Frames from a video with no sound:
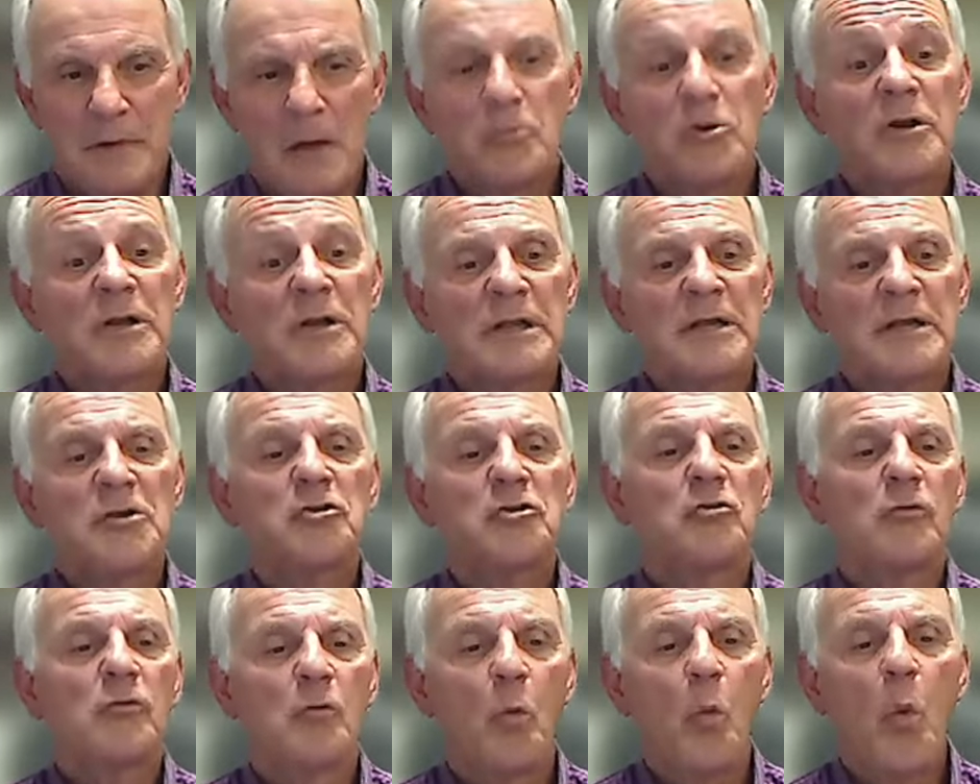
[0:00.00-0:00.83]
I'm going to
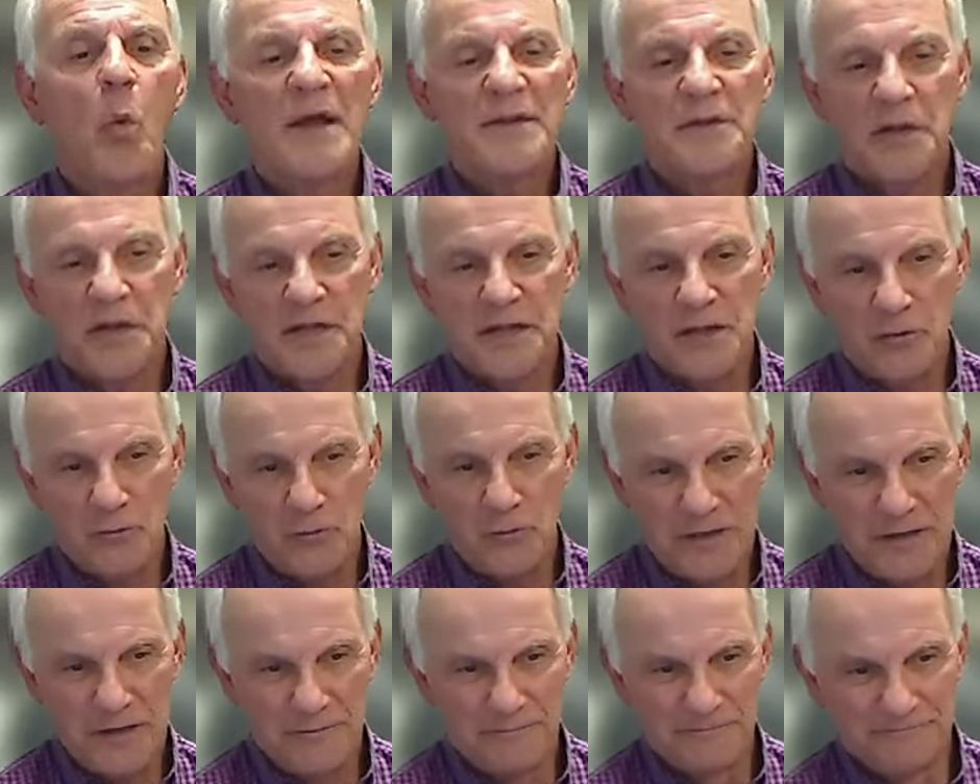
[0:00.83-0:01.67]
teach you the one
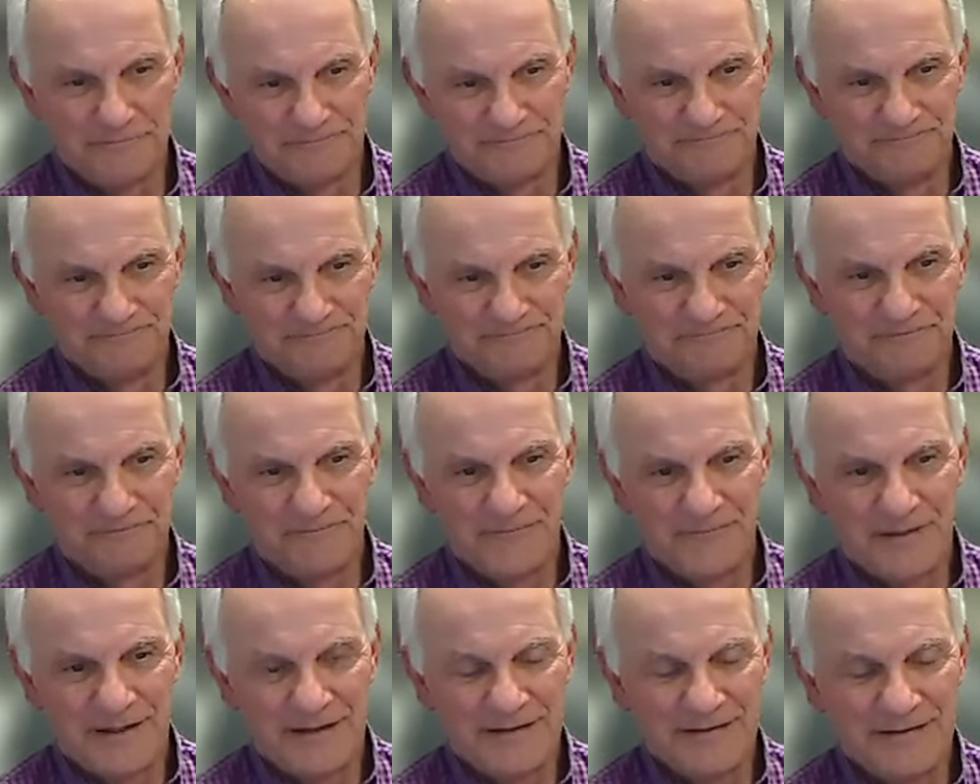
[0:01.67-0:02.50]
secret.
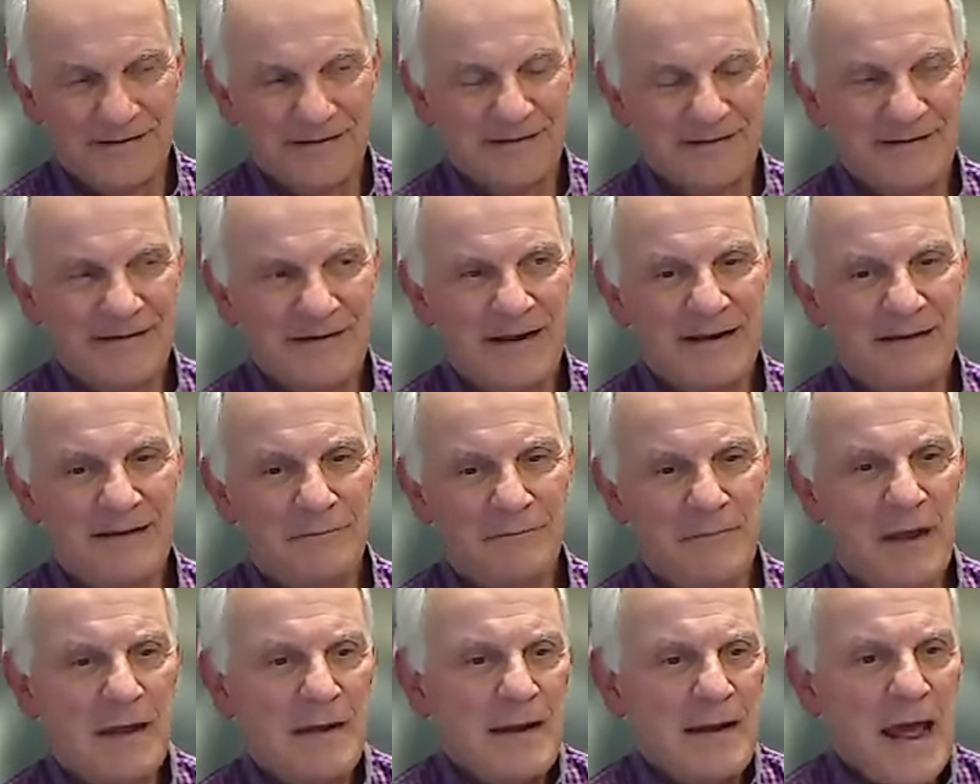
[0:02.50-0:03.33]

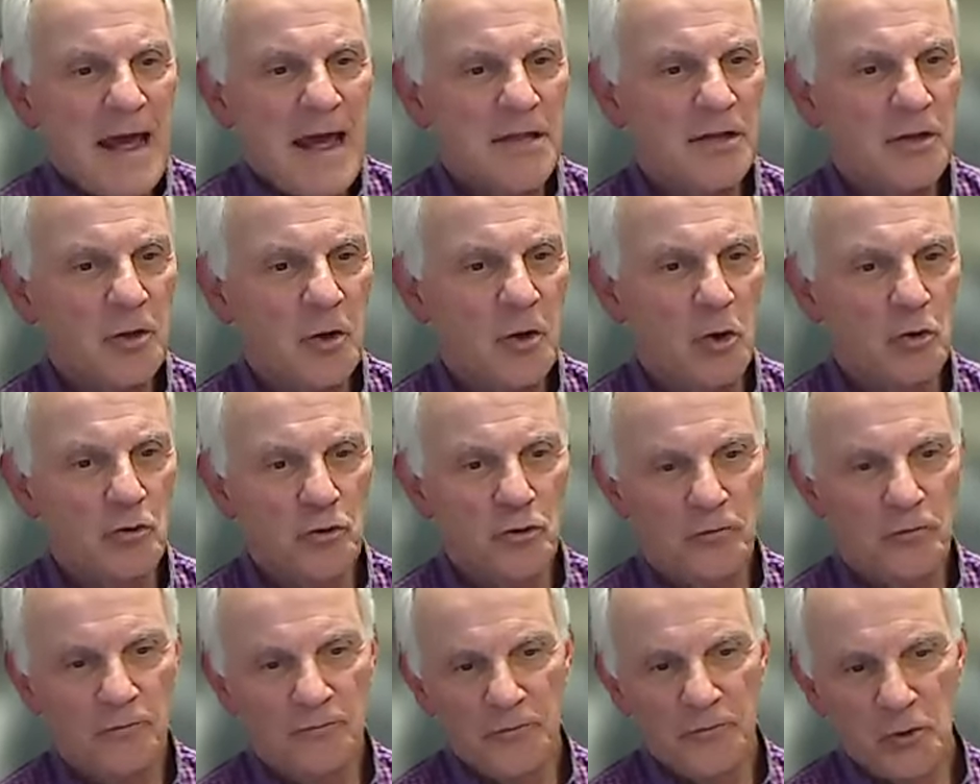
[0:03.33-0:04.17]
And I'd ask all
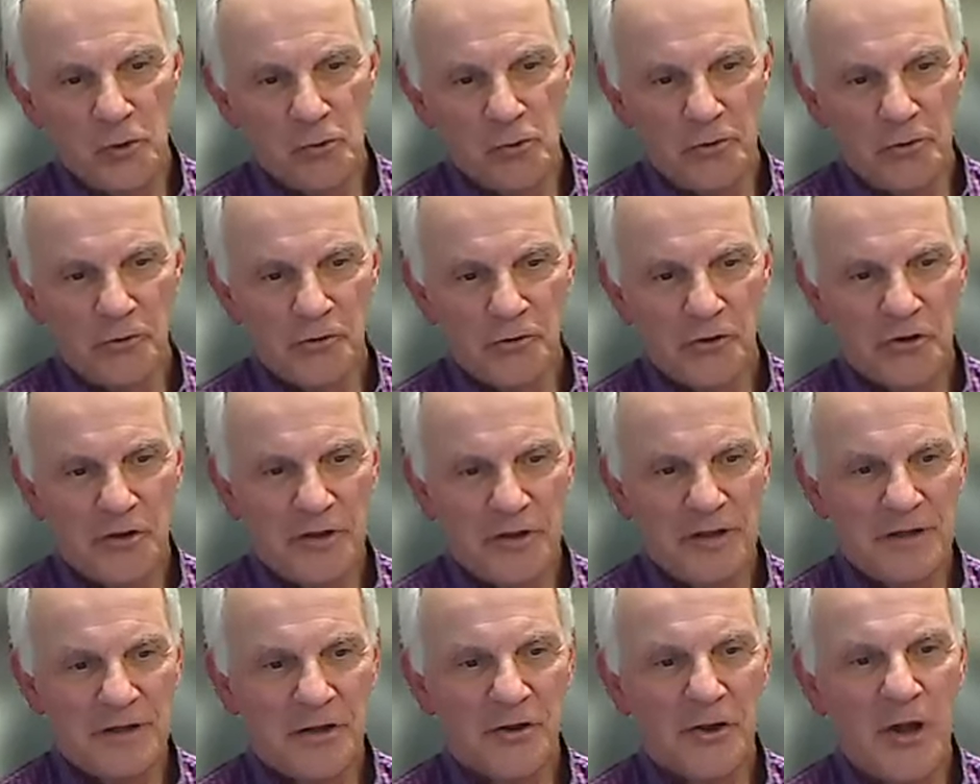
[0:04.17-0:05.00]
your viewers
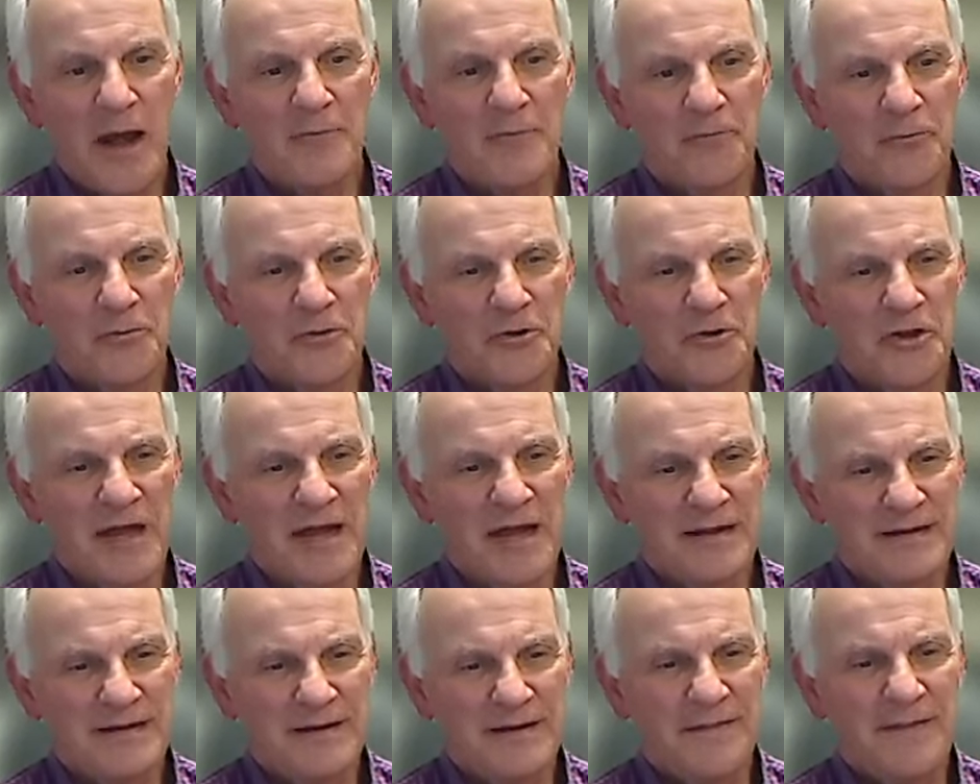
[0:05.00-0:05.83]
to stop for a
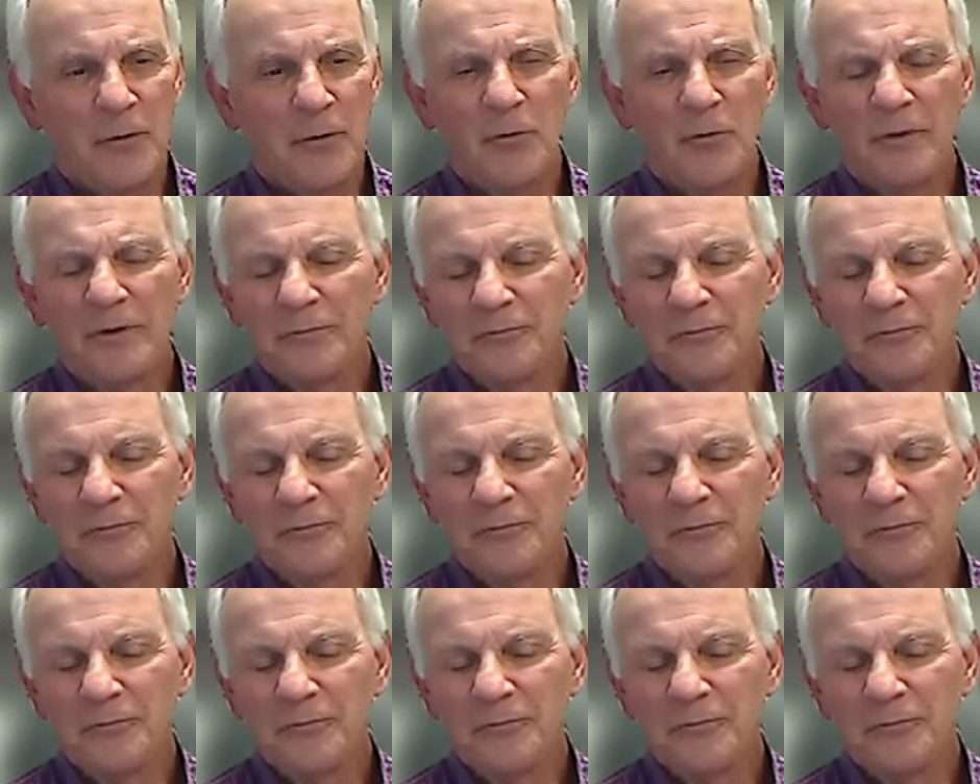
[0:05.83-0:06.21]
second and think,